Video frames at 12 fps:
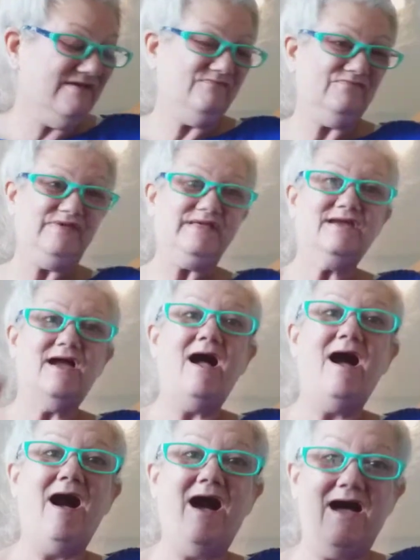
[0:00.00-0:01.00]

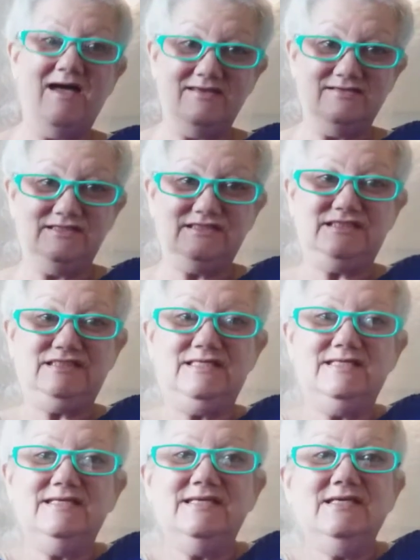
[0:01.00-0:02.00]
because
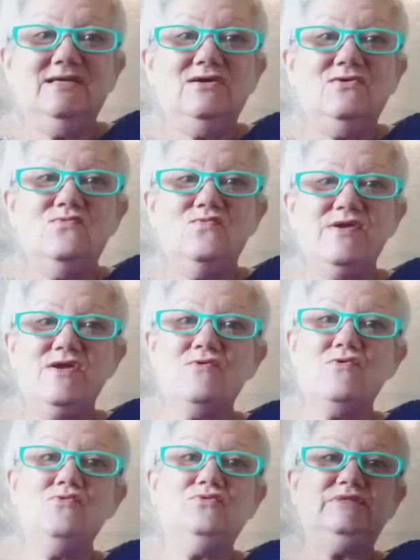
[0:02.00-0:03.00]
we are
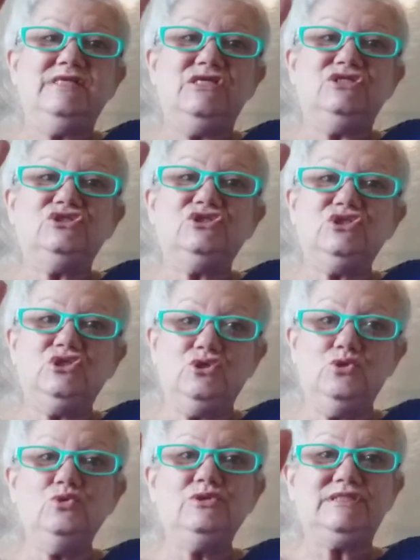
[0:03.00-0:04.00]
only
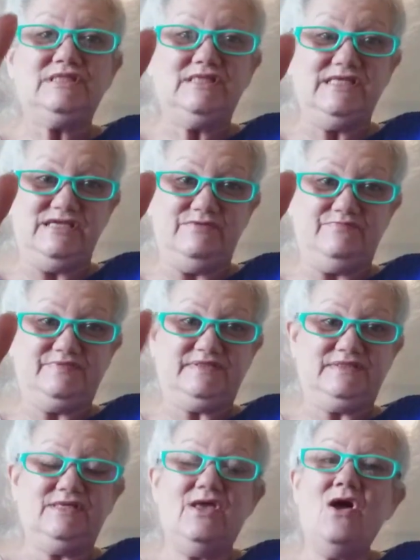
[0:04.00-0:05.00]
2
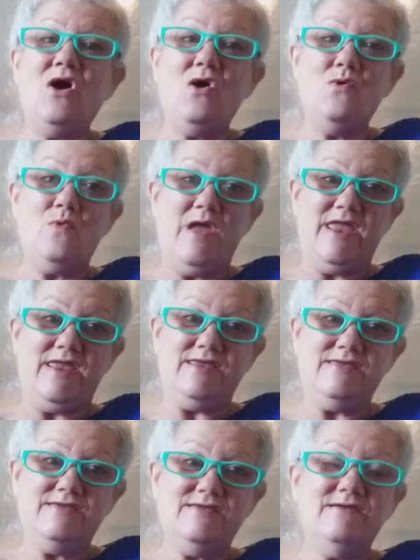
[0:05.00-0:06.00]
sleeps away
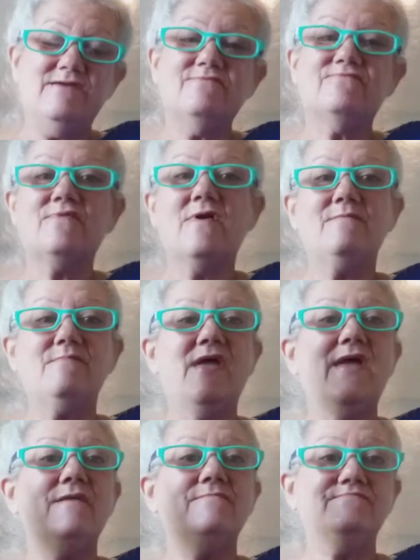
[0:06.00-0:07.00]
from
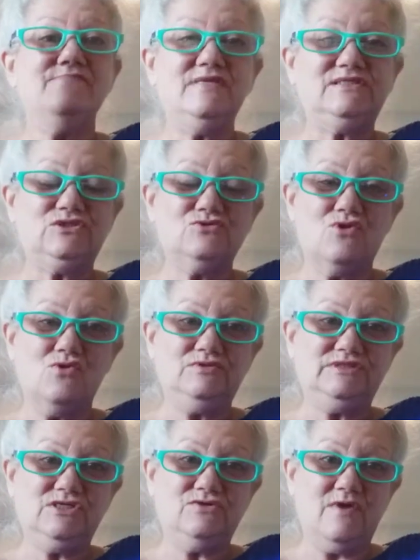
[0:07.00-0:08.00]
Mr.
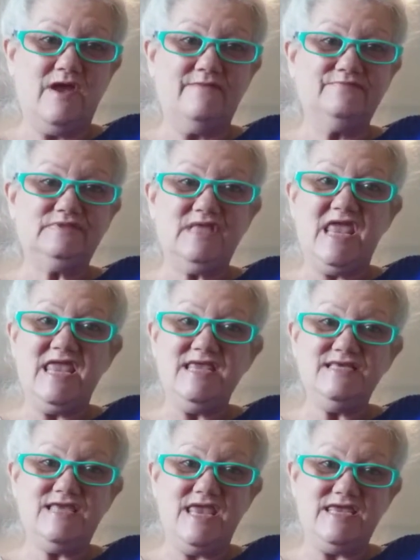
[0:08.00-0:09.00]
Cozy Crafts,
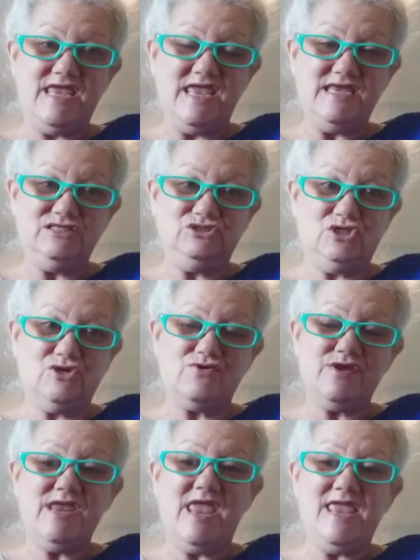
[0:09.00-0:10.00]
aka
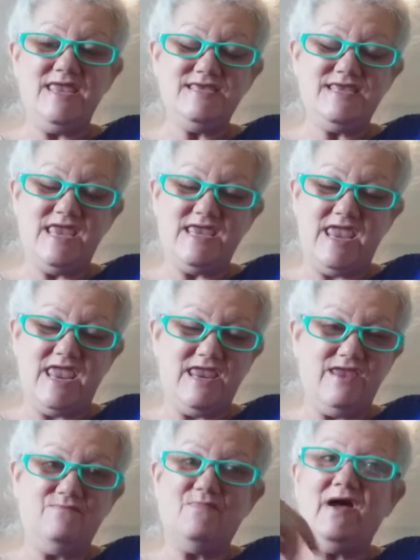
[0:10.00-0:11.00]
Jerry,
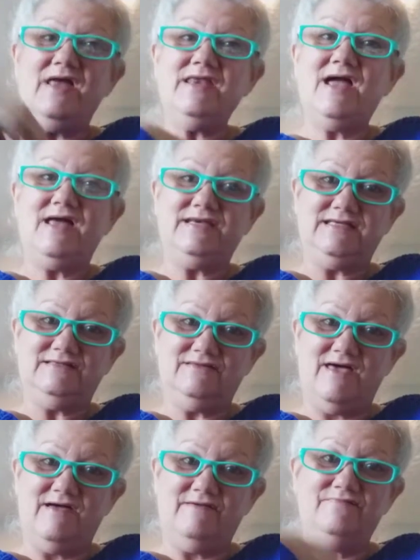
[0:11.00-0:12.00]
aka my honey
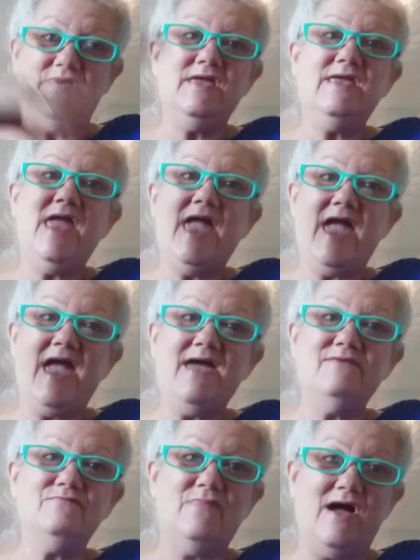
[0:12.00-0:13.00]
love,
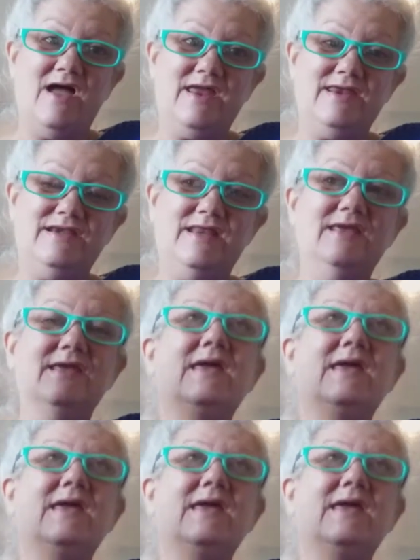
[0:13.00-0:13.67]
and mine